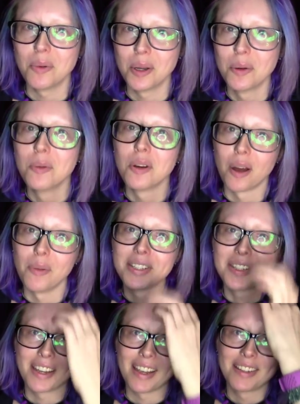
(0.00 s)
We all know
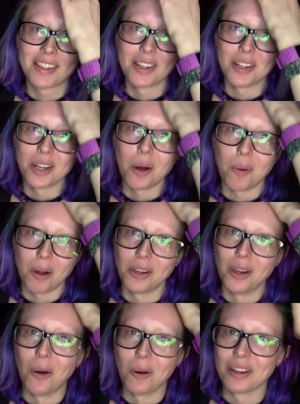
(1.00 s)
it's going to go
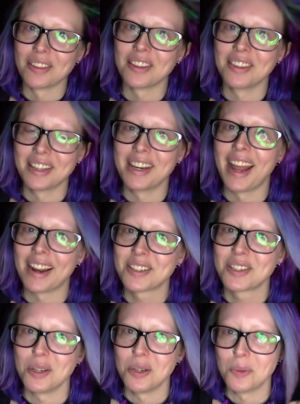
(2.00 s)
on longer than the
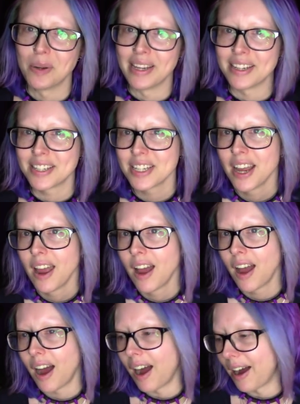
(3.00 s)
next 2 weeks.
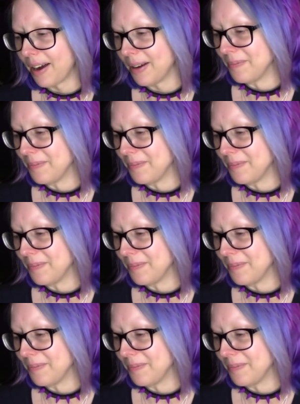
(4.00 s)
So,